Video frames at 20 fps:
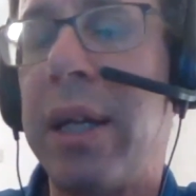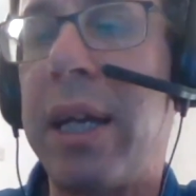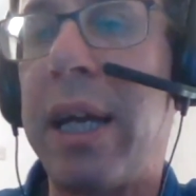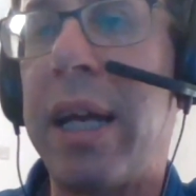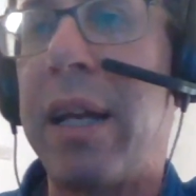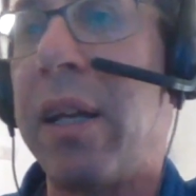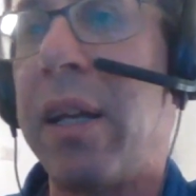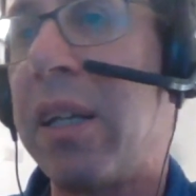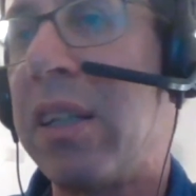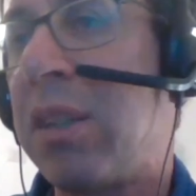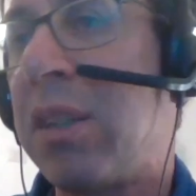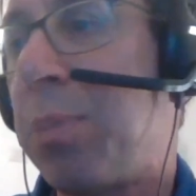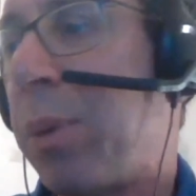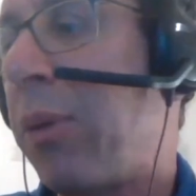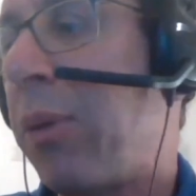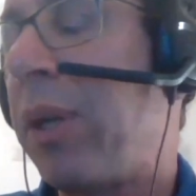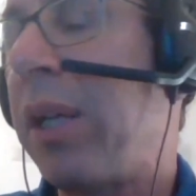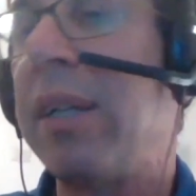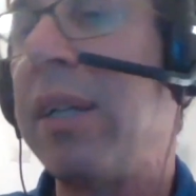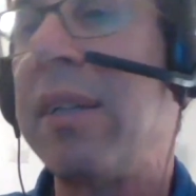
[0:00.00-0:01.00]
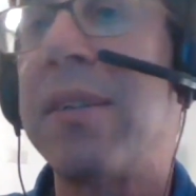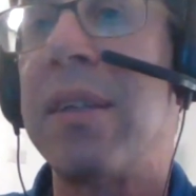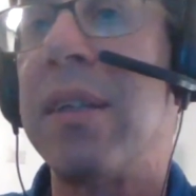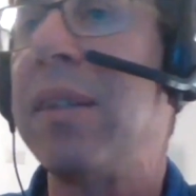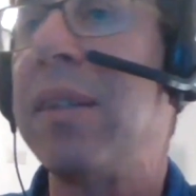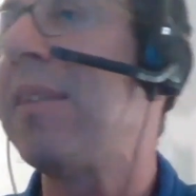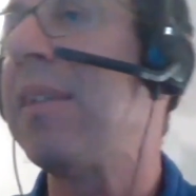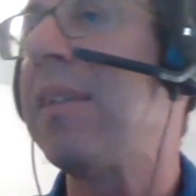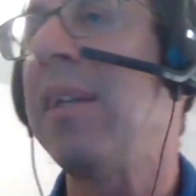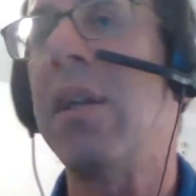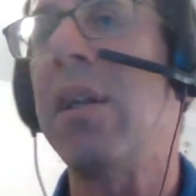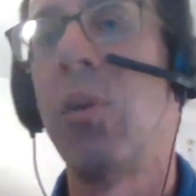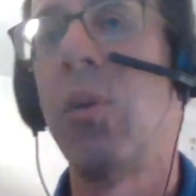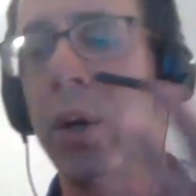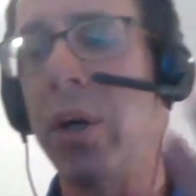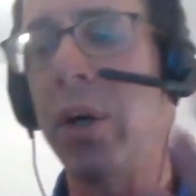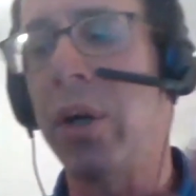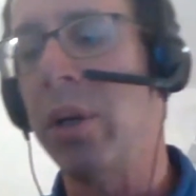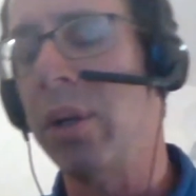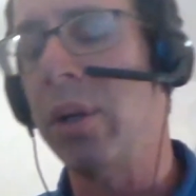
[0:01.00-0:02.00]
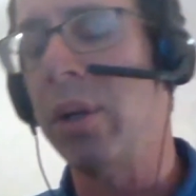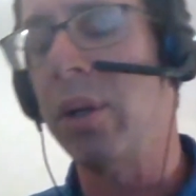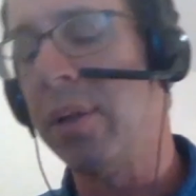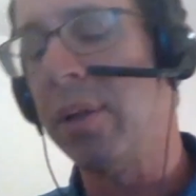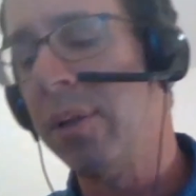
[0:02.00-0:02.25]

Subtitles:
get an experience and see the world.